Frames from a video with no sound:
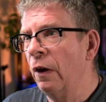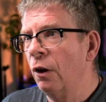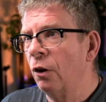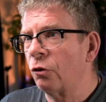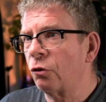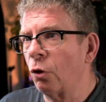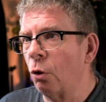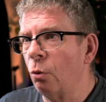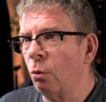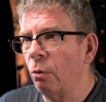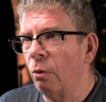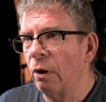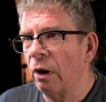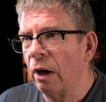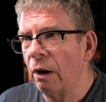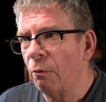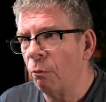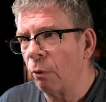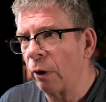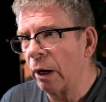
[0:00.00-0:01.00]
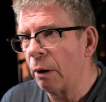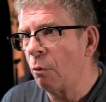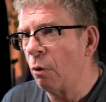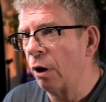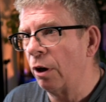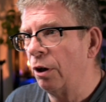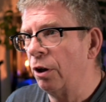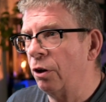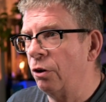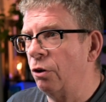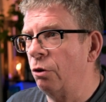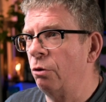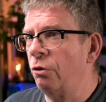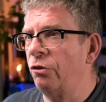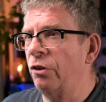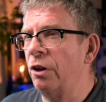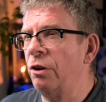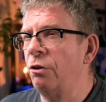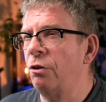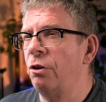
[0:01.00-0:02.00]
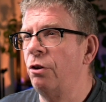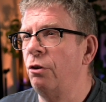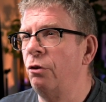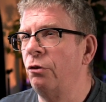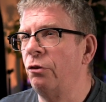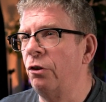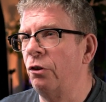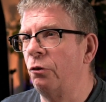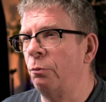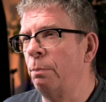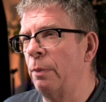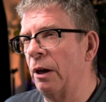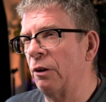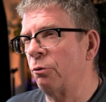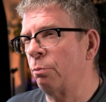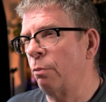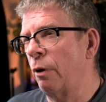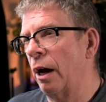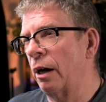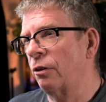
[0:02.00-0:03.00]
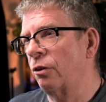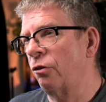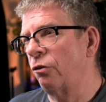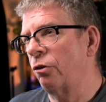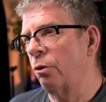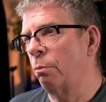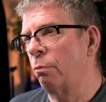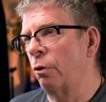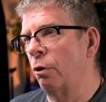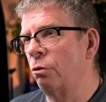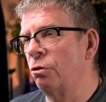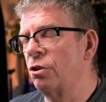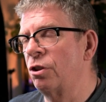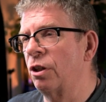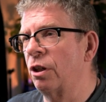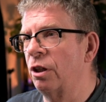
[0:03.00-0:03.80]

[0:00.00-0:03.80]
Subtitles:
So what I wanted to do is introduce this best practice approach to